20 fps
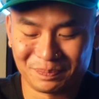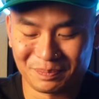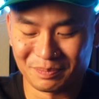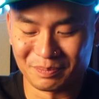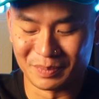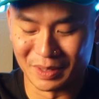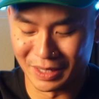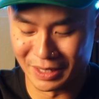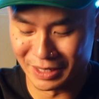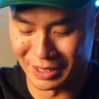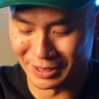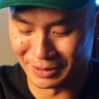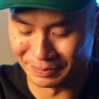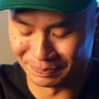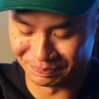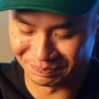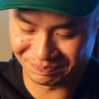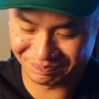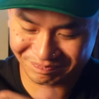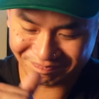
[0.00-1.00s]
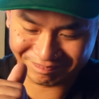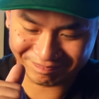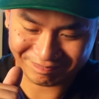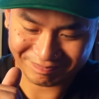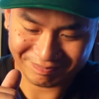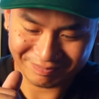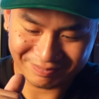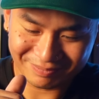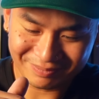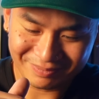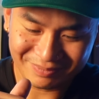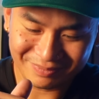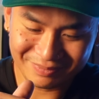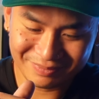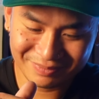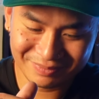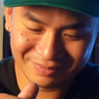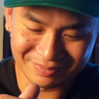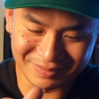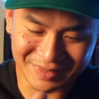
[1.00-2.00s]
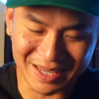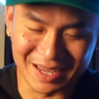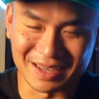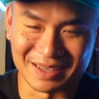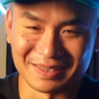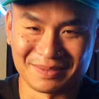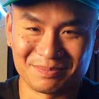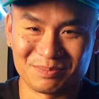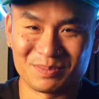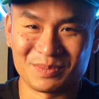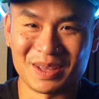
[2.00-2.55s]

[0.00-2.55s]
But yeah,